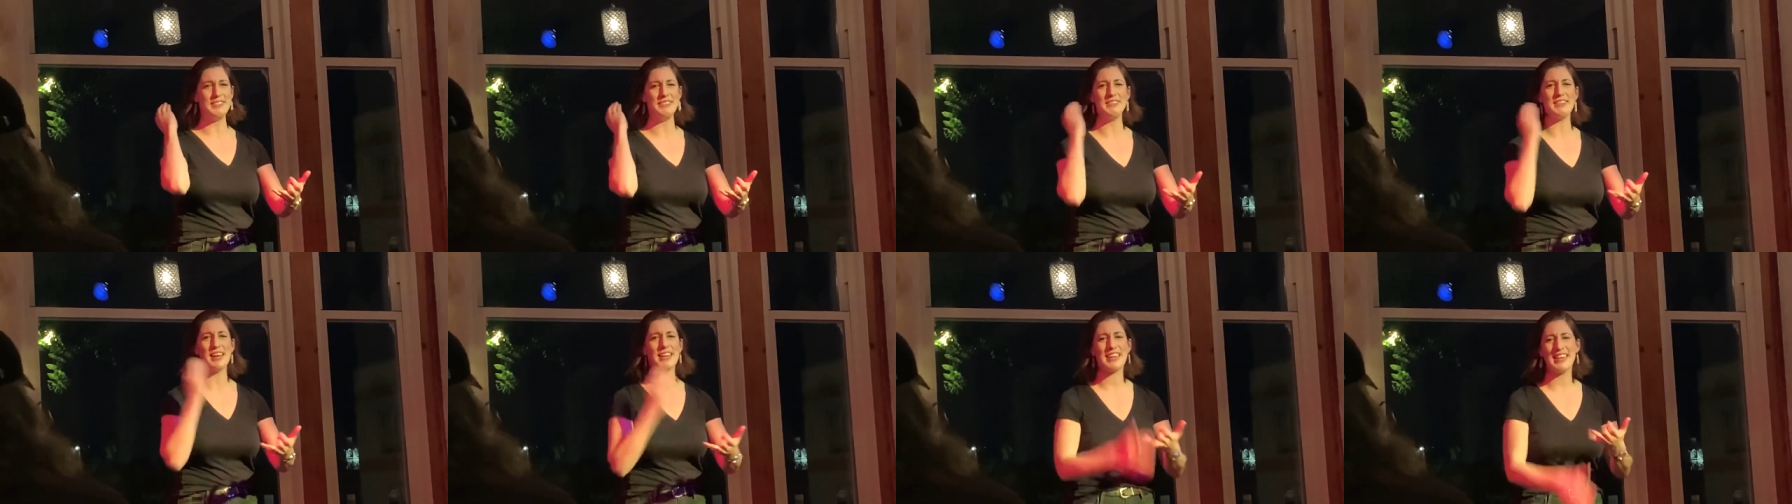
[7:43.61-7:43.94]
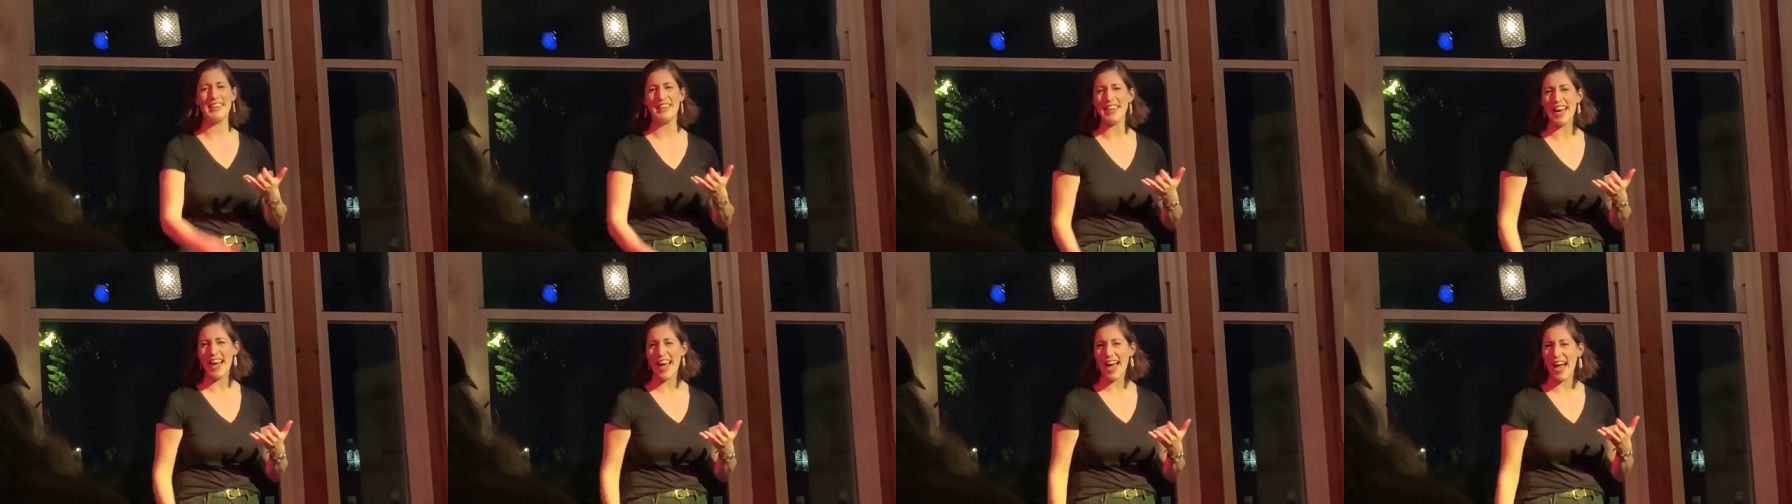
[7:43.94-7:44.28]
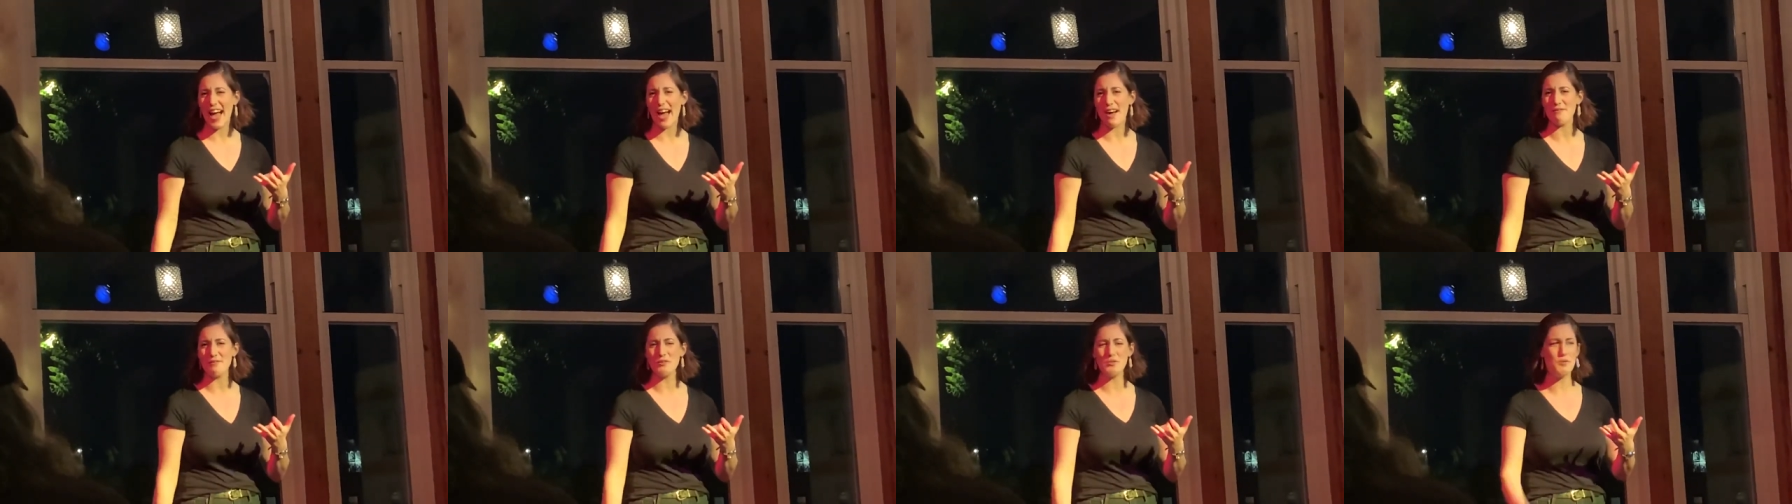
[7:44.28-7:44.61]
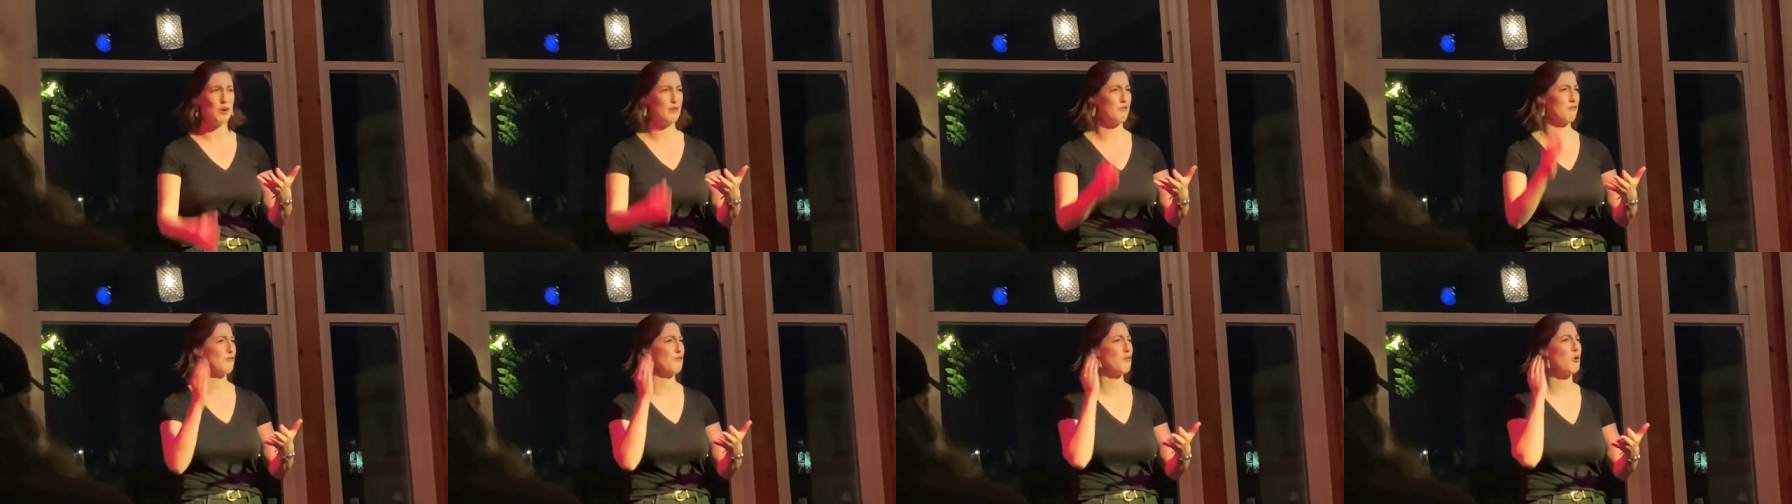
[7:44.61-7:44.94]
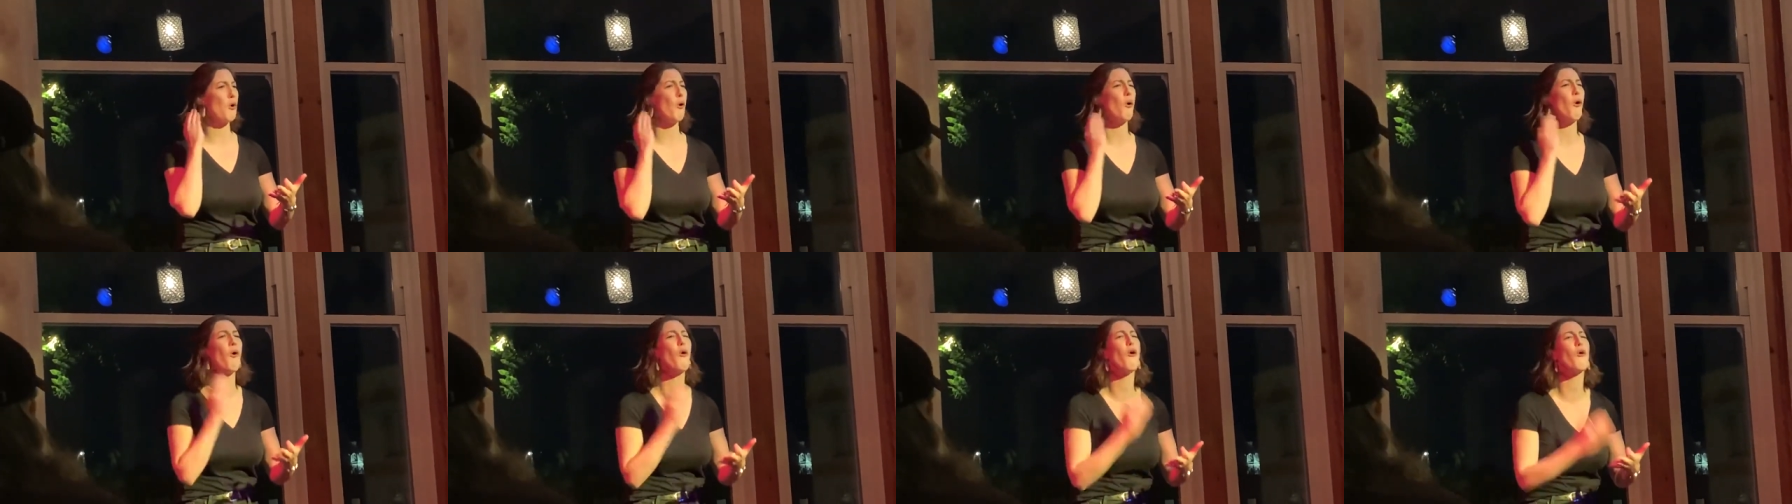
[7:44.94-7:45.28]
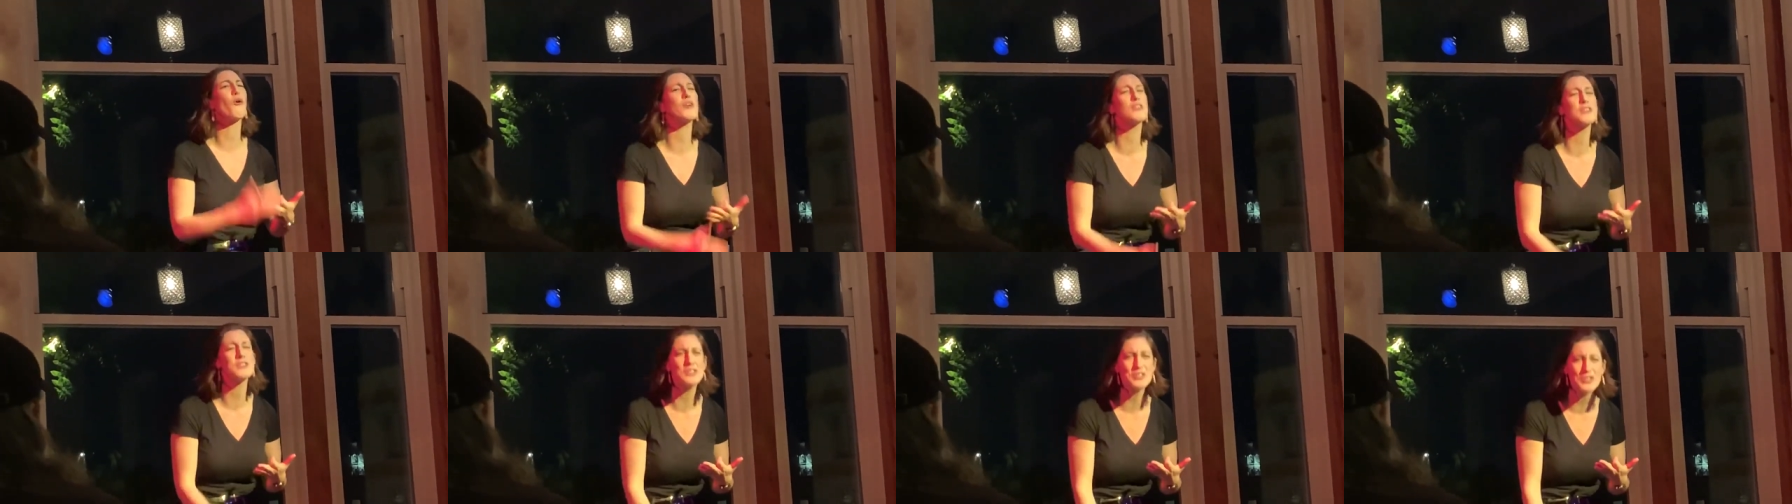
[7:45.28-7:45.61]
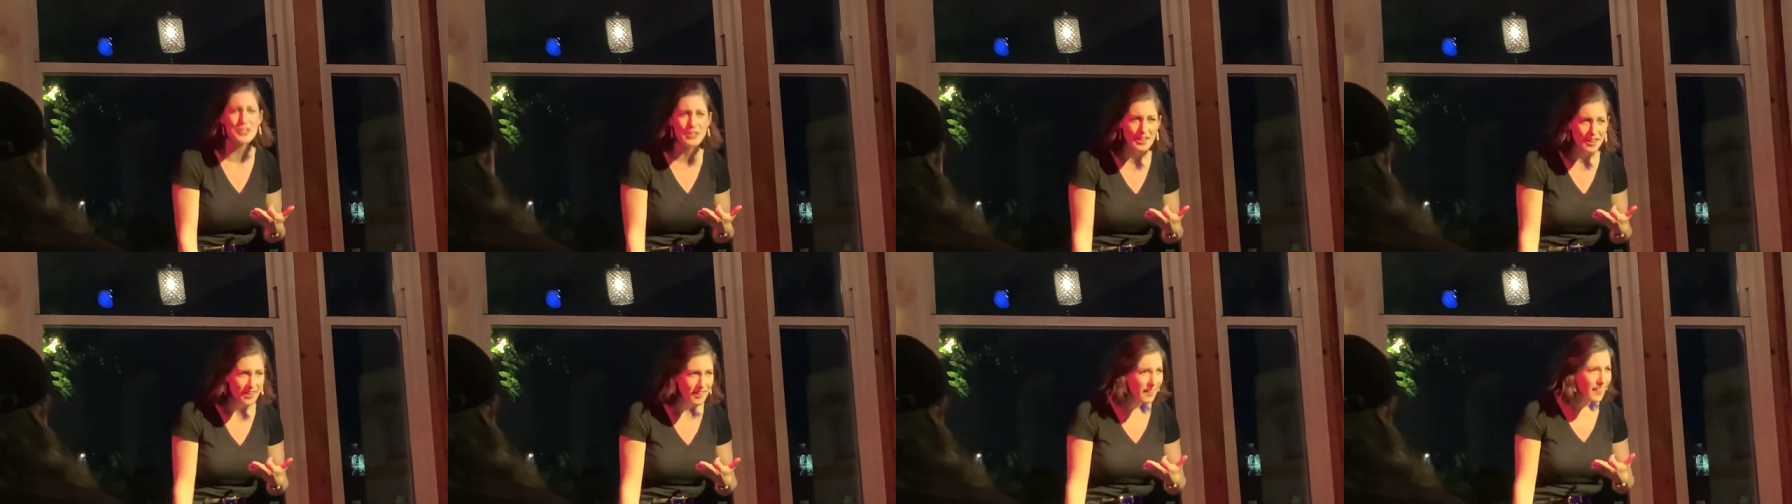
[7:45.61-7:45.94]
lucky to have you, of course